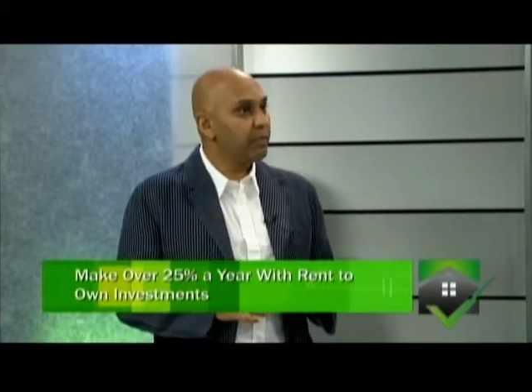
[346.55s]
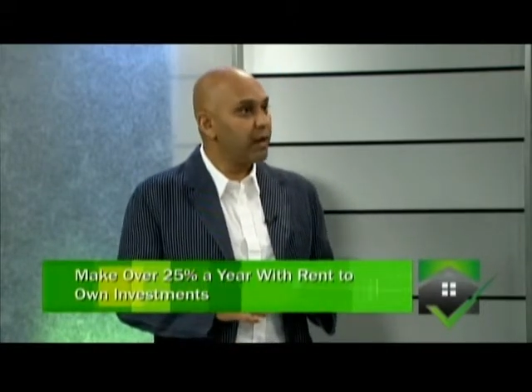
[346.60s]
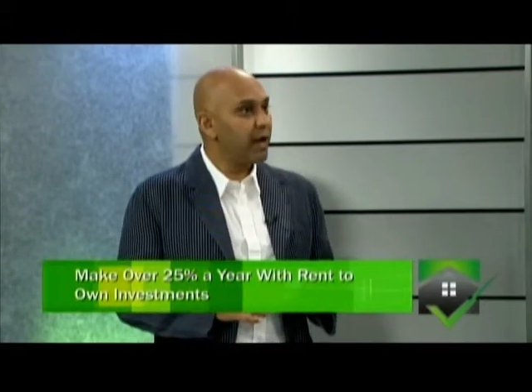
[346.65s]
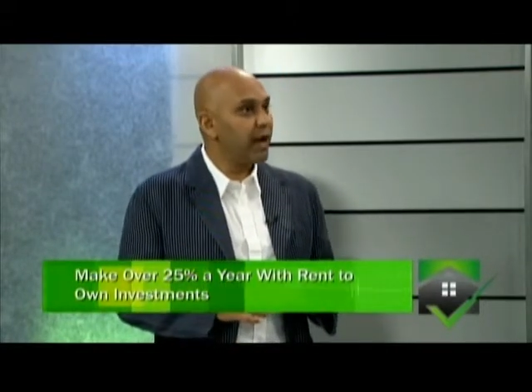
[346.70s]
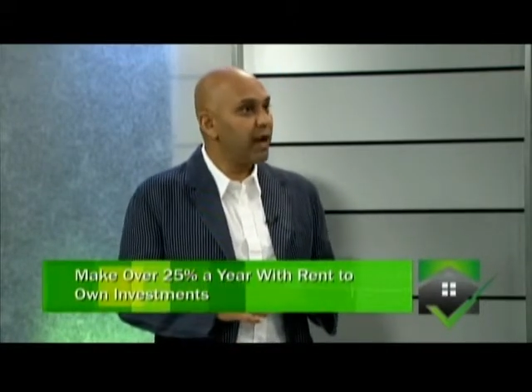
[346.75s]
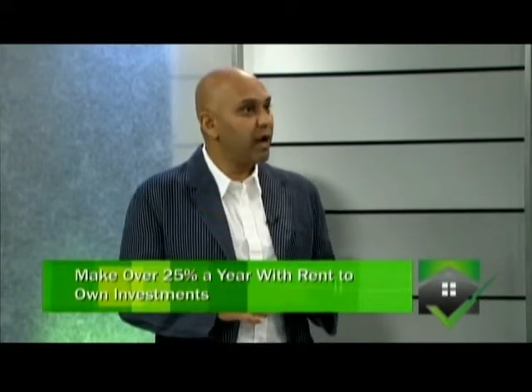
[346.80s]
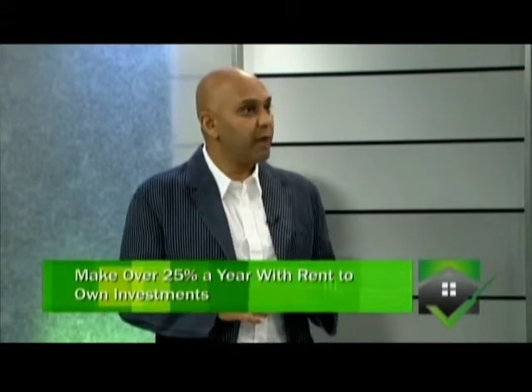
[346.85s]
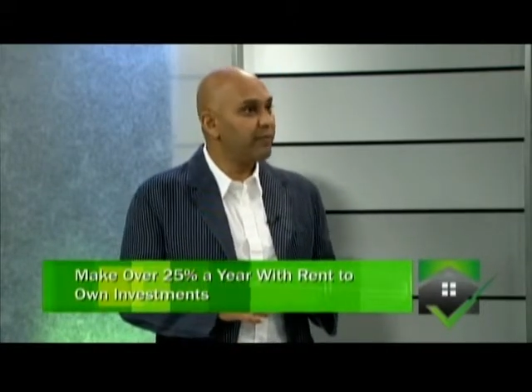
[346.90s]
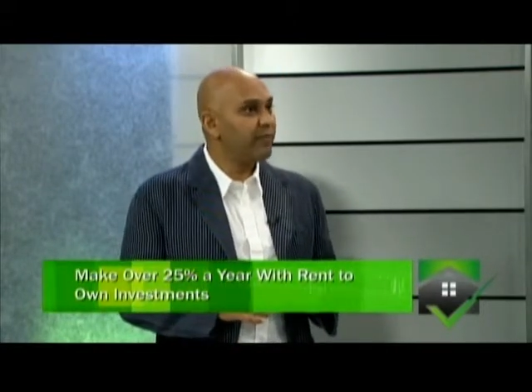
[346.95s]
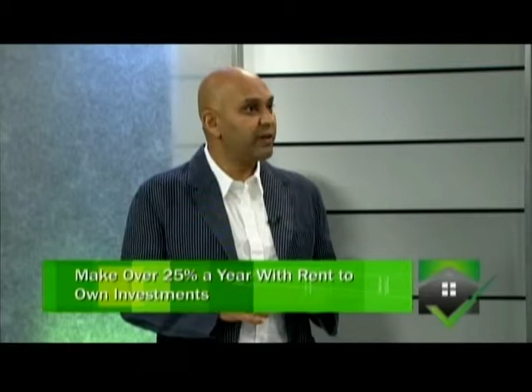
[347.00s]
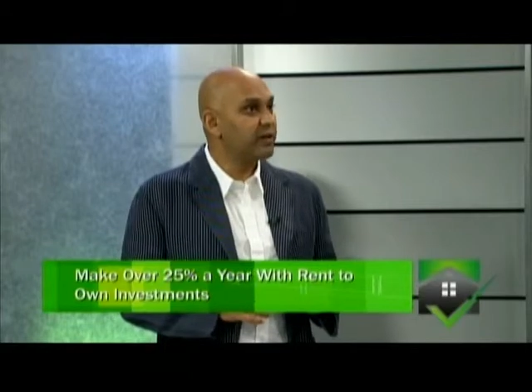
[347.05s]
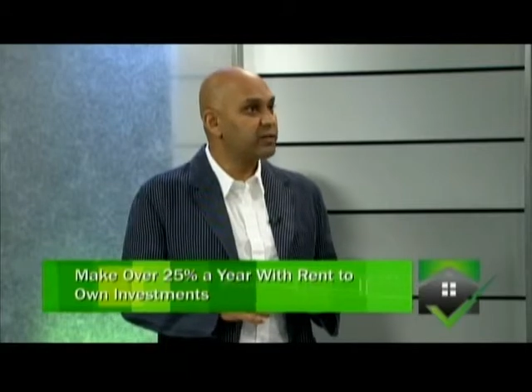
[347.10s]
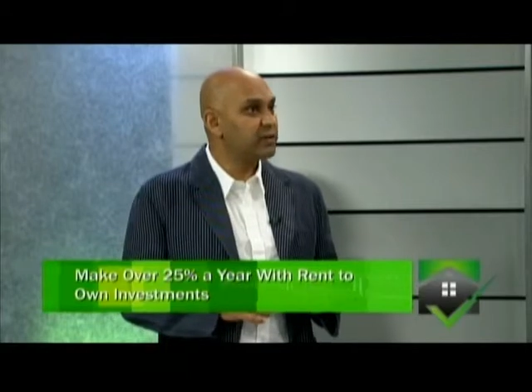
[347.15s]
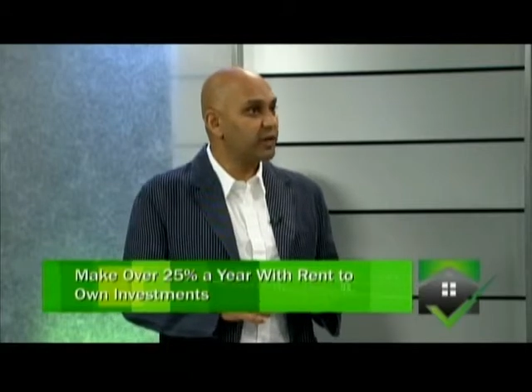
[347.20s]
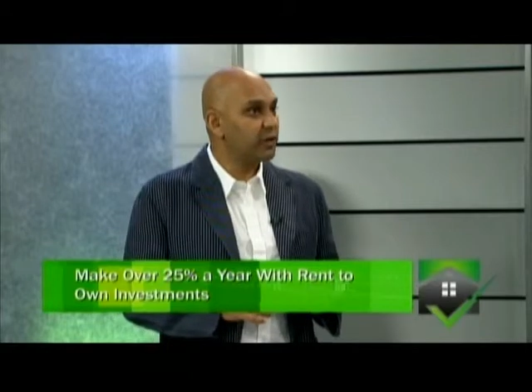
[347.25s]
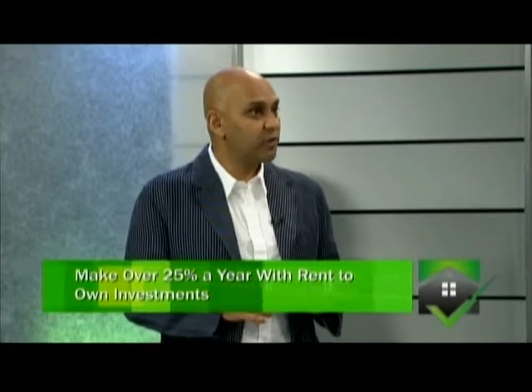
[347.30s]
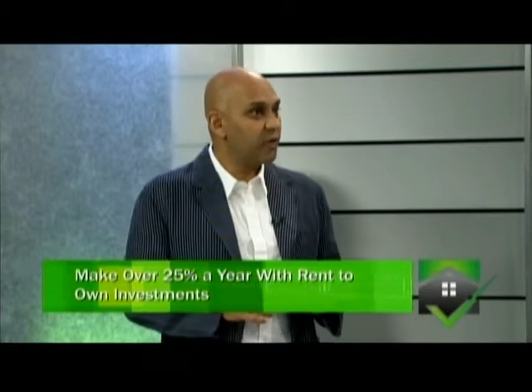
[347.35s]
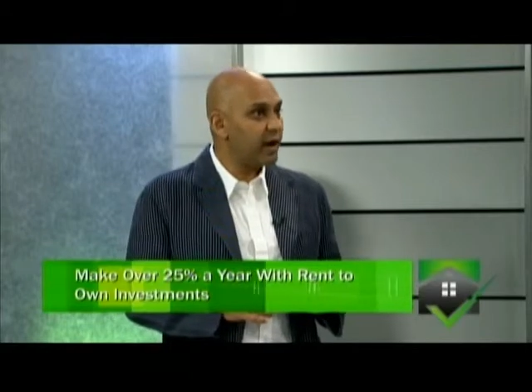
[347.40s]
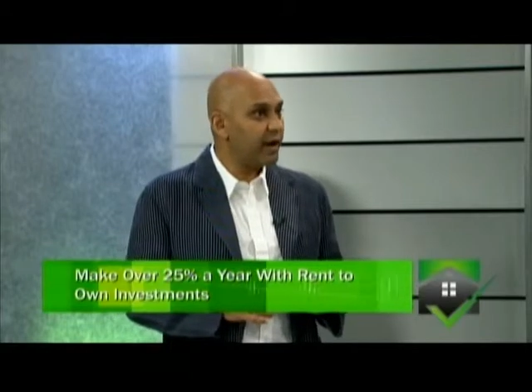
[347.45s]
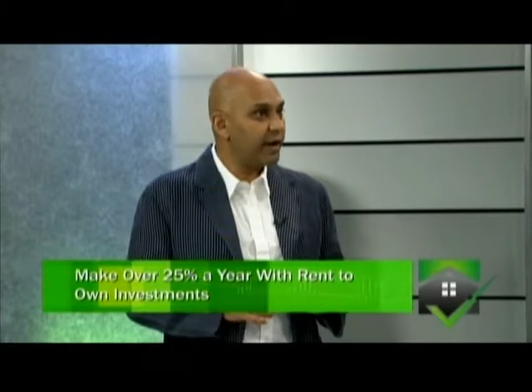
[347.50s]
of help fixing
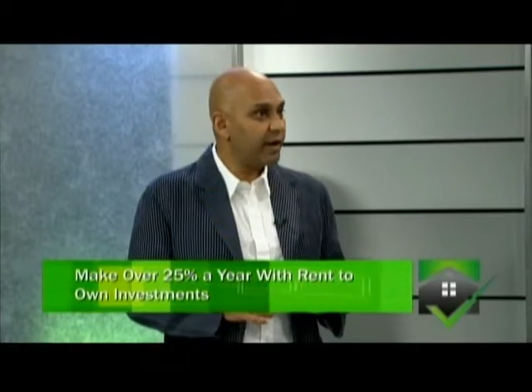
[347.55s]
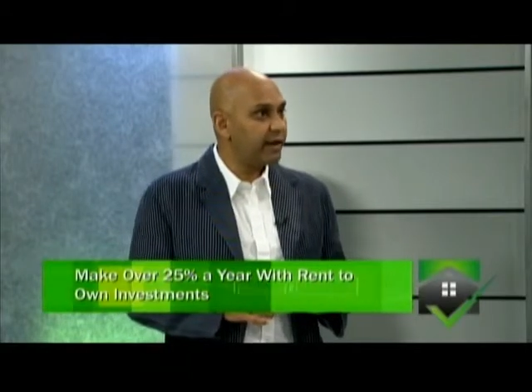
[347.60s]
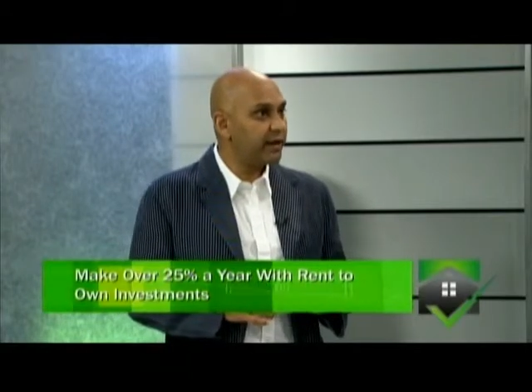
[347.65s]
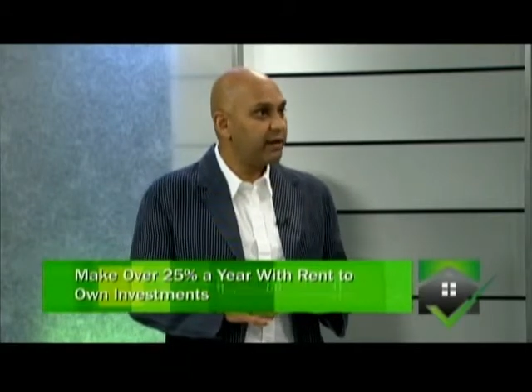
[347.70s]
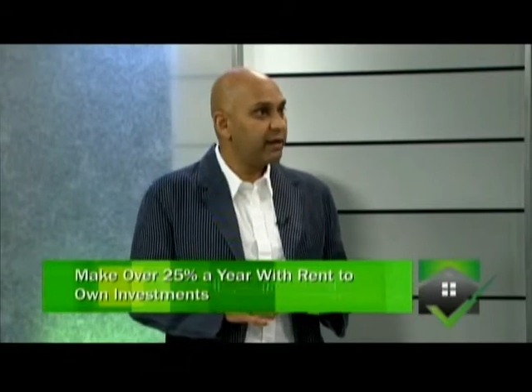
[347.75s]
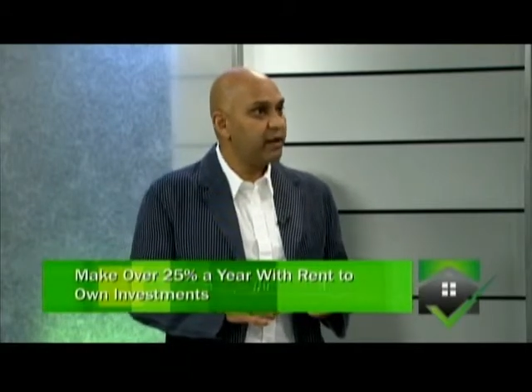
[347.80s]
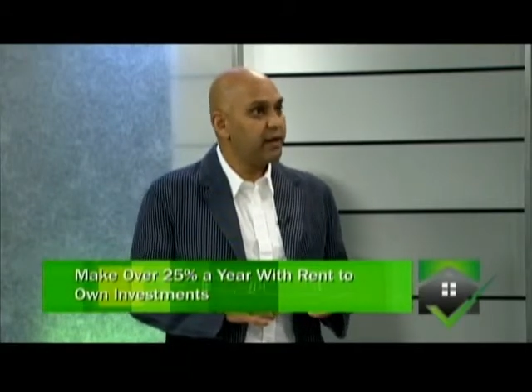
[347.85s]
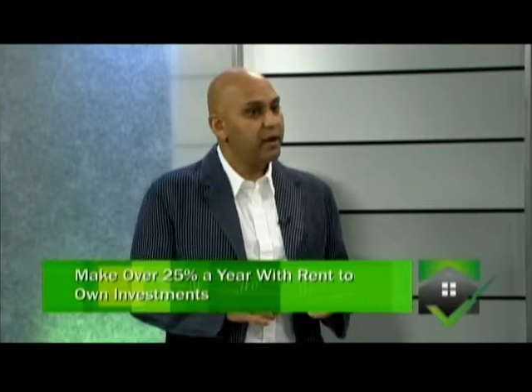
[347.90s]
credit